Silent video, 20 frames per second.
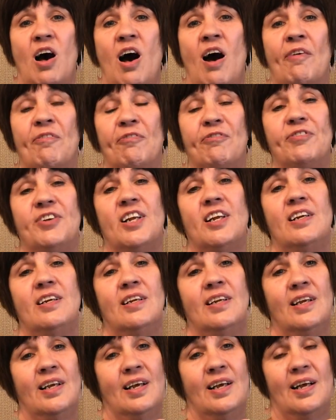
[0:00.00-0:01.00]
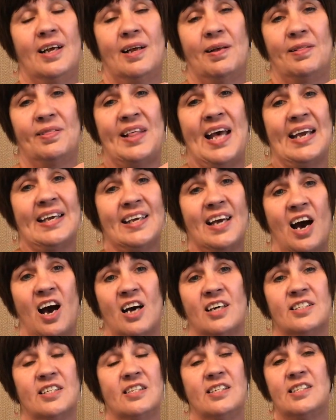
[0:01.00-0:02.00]
Often their
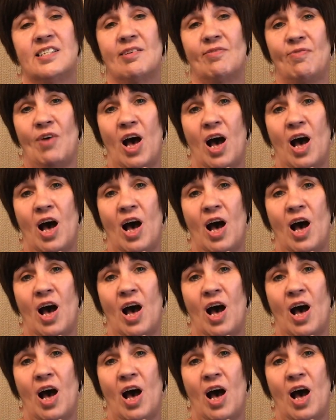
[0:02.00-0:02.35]
gardens